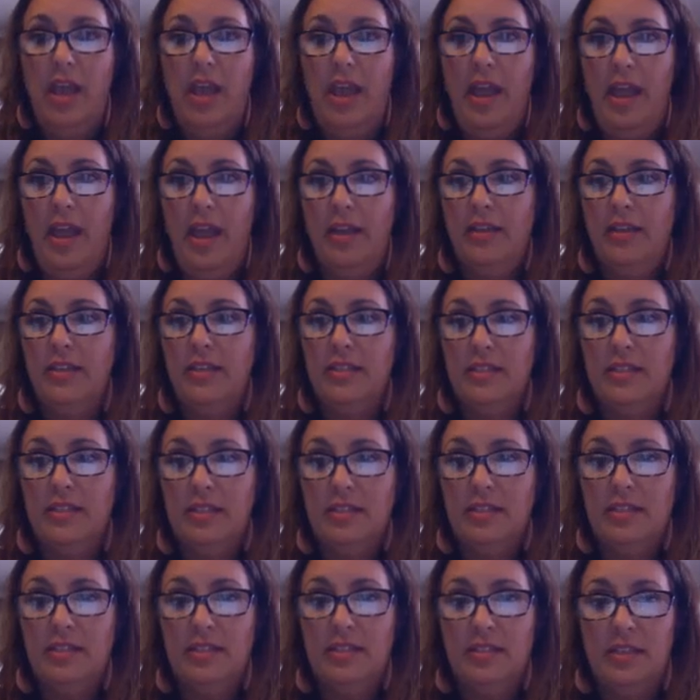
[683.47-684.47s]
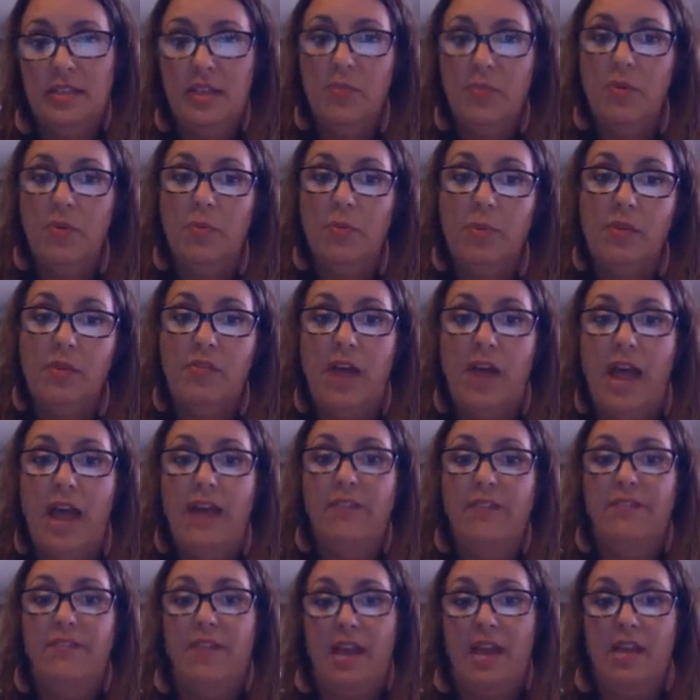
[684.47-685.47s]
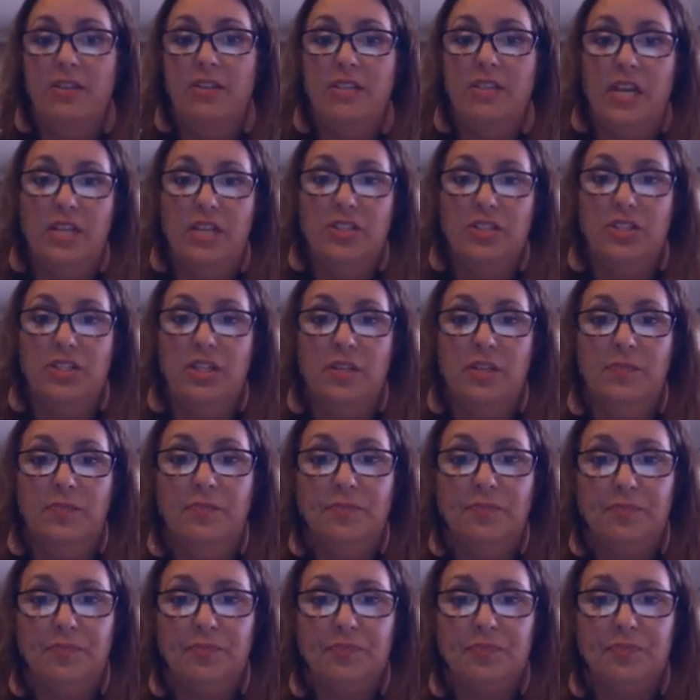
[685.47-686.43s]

and consistency will provide a foundation